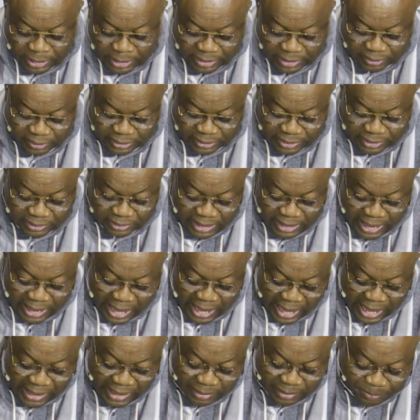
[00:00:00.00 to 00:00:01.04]
He says,
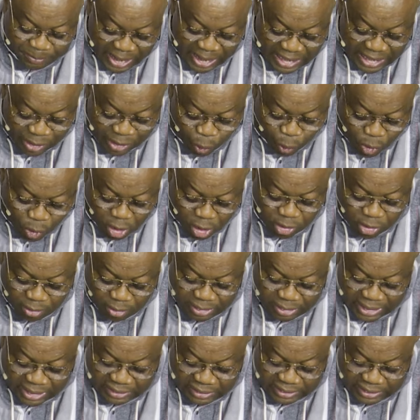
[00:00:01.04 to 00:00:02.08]
and by the word
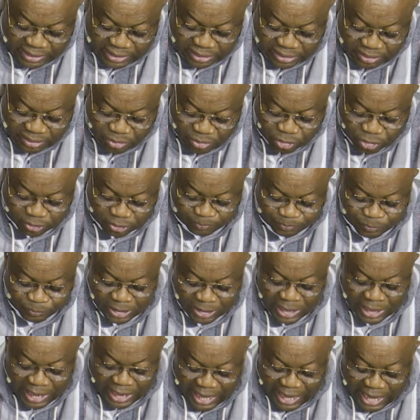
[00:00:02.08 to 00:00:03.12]
of their testimony,
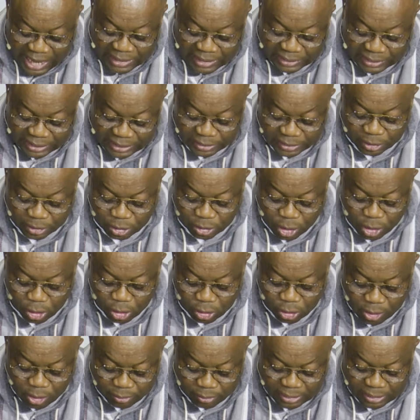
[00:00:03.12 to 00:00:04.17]
and they did
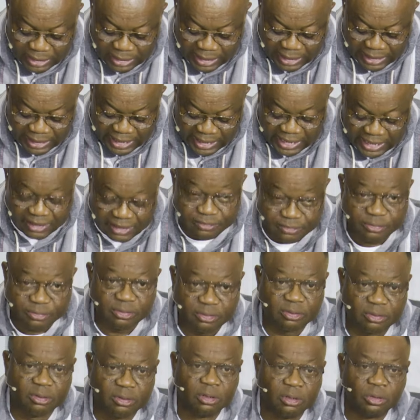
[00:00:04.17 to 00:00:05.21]
not love their
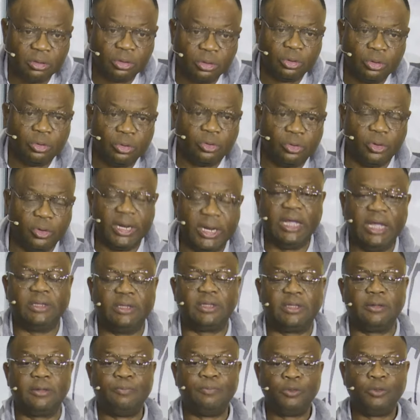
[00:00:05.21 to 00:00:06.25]
lives to
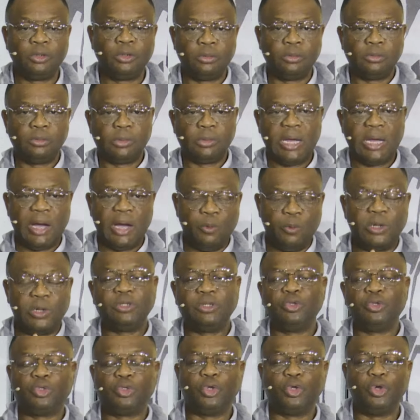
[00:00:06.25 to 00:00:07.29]
death. I
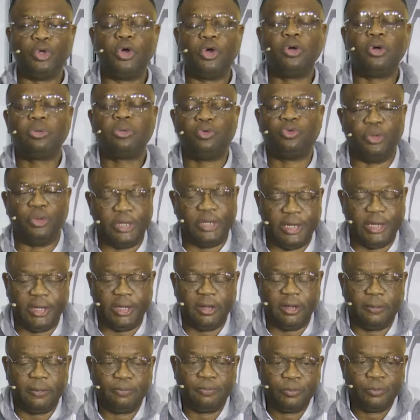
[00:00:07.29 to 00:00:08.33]
want you to know
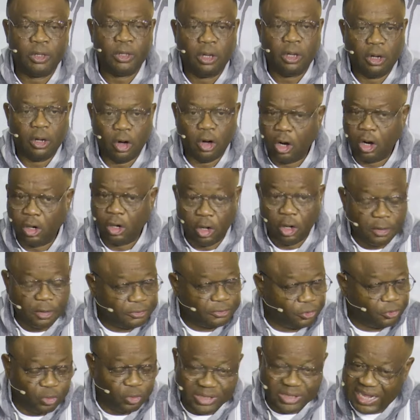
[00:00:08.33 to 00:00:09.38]
today, God
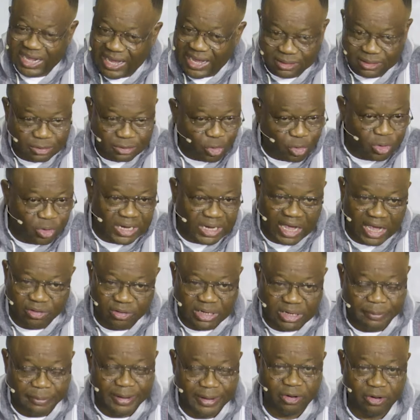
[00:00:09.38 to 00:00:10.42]
loves you. There is no
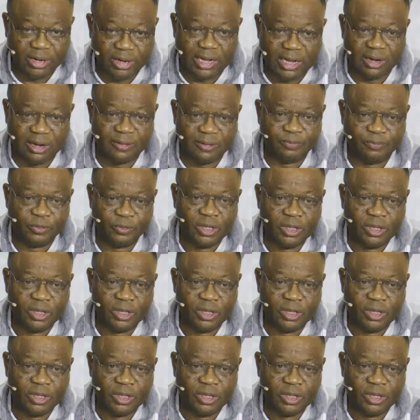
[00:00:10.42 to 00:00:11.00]
doubt about that.